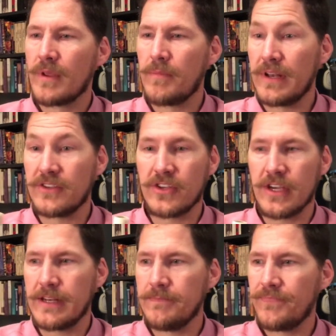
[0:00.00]
But it's
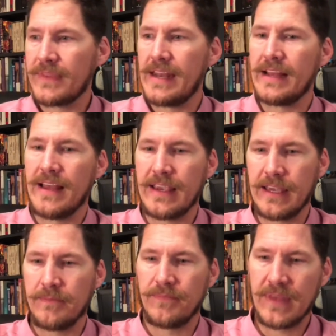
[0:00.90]
good, and I like
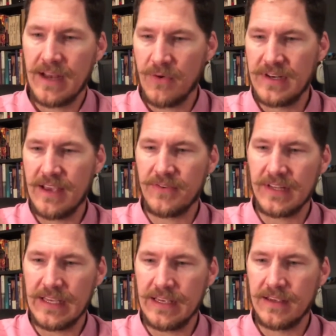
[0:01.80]
it, and I would
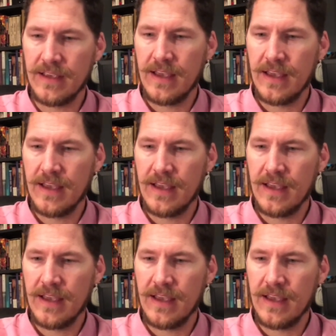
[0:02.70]
definitely